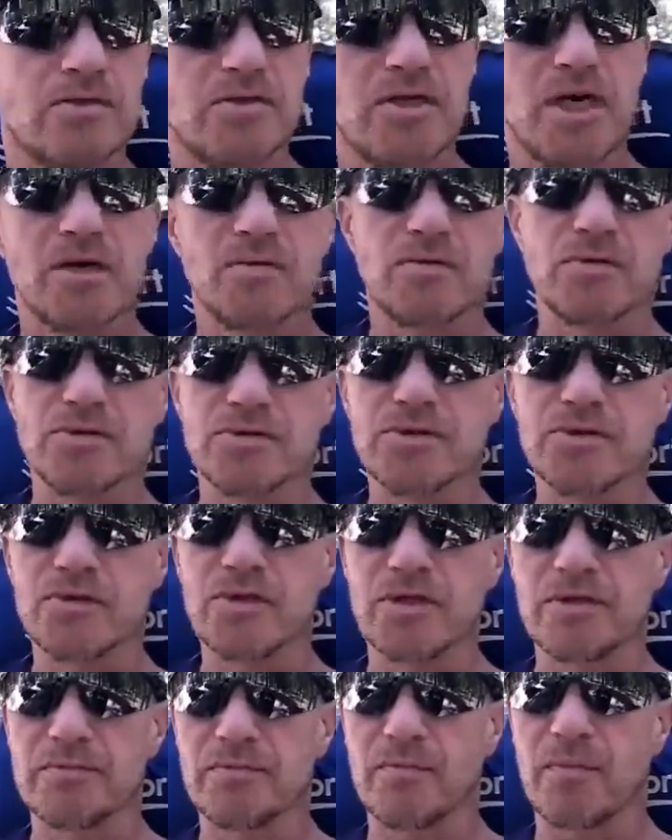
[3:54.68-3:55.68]
Debt will do
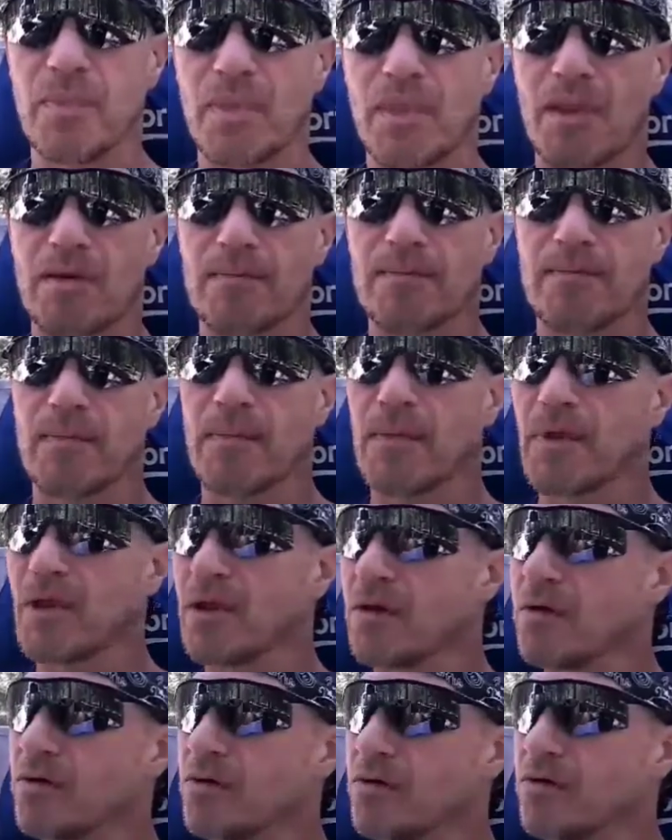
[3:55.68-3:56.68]
it.
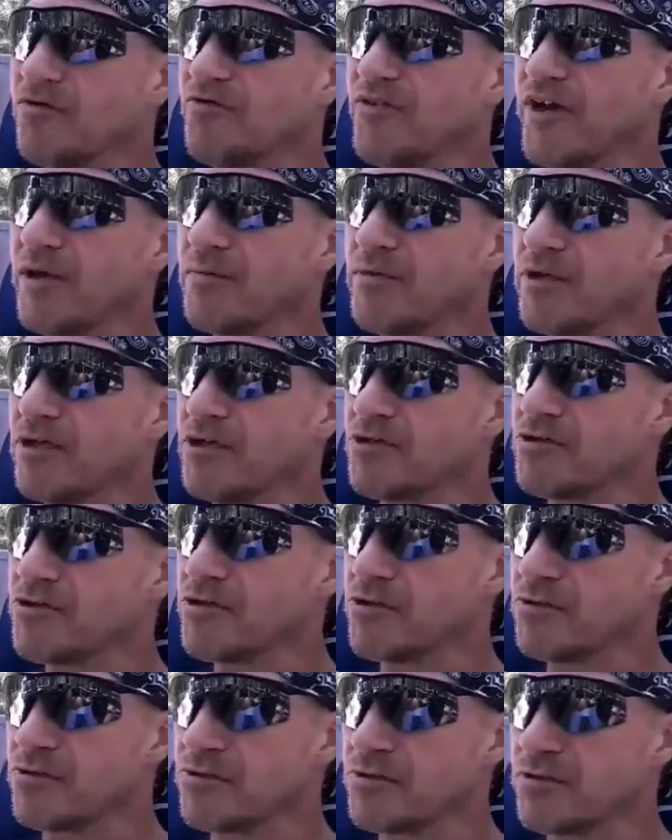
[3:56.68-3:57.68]
Or family
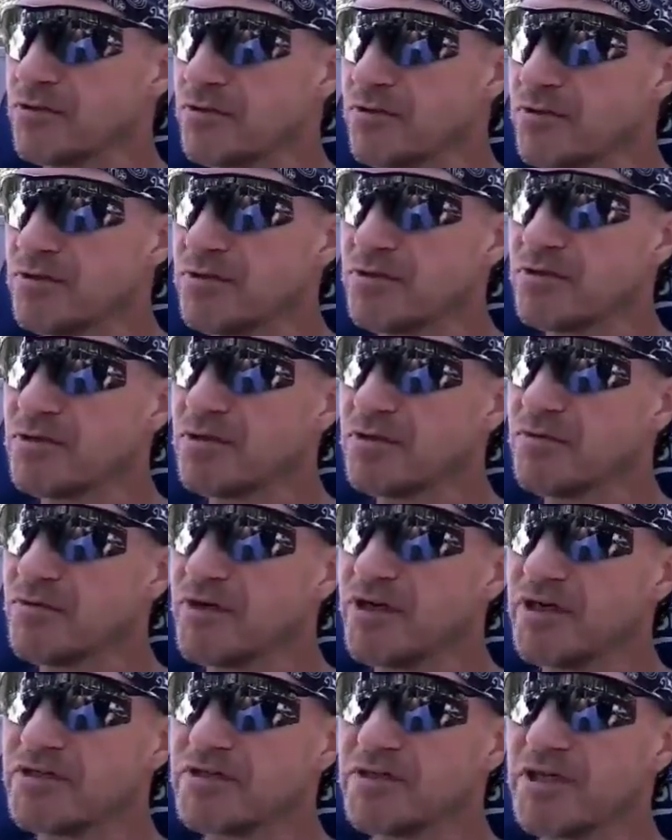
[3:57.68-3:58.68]
issues. It's a good
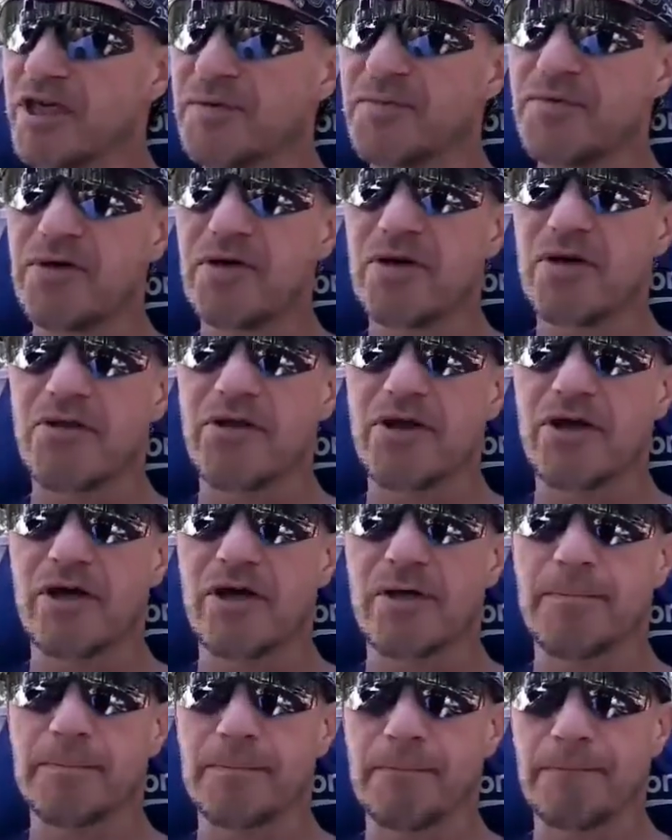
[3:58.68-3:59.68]
way of escaping all
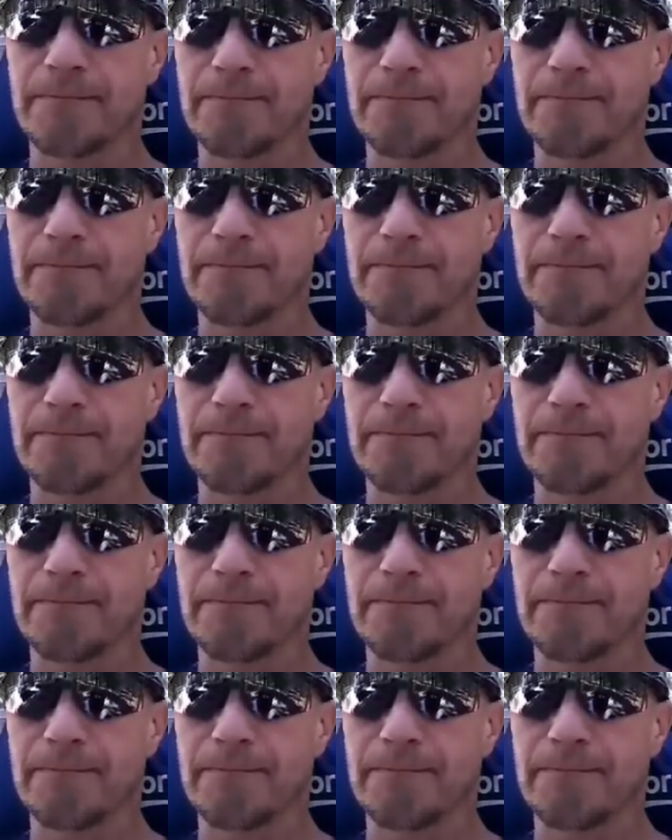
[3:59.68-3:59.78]
that.